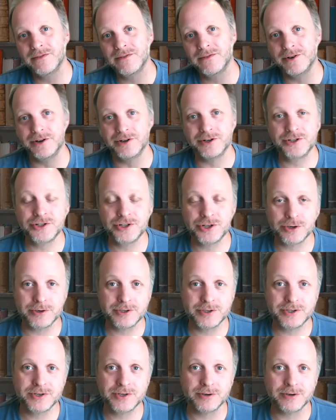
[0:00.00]
for your
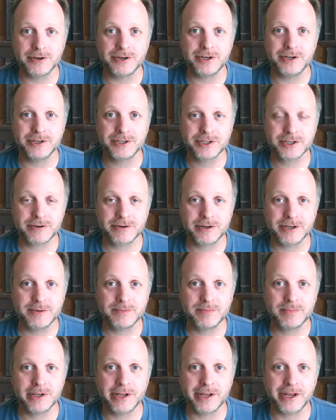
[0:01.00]
short story, your
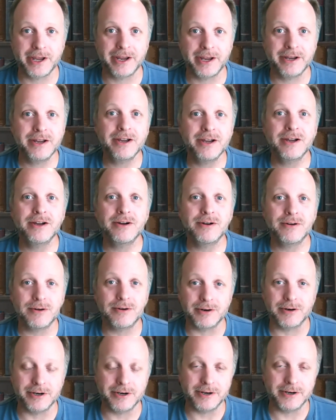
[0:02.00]
screenplay,
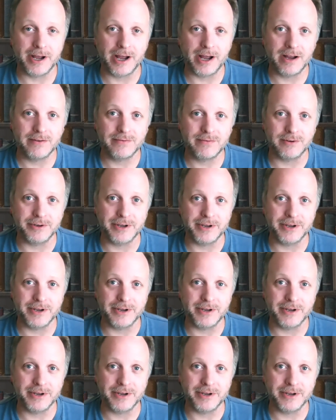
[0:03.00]
or your novel.